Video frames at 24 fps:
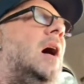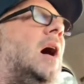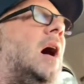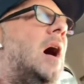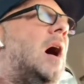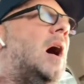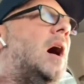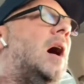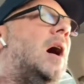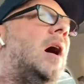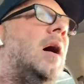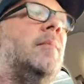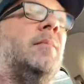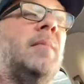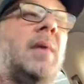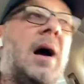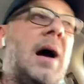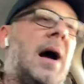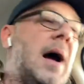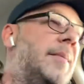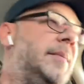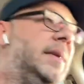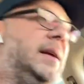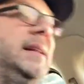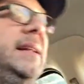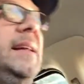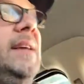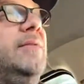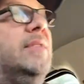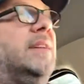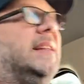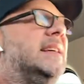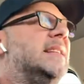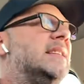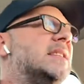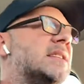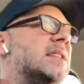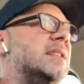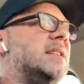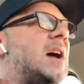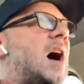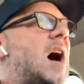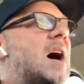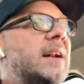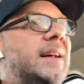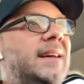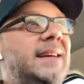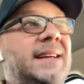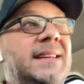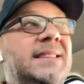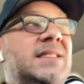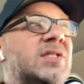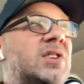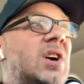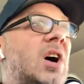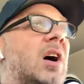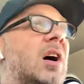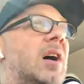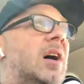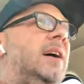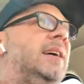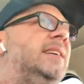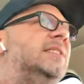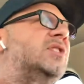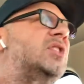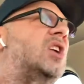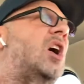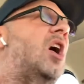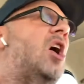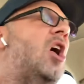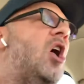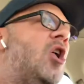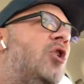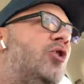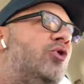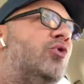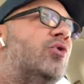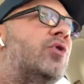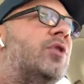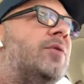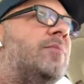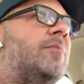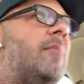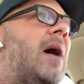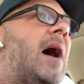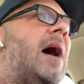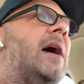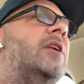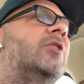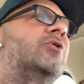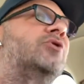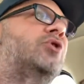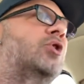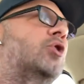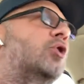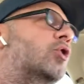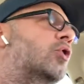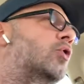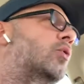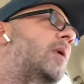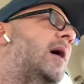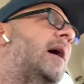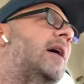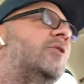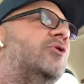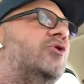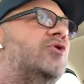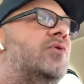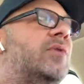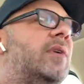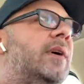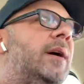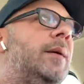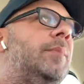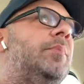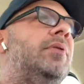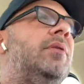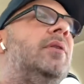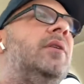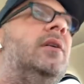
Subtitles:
I mean, even Ensenada, it's a 100-mile turnaround trip.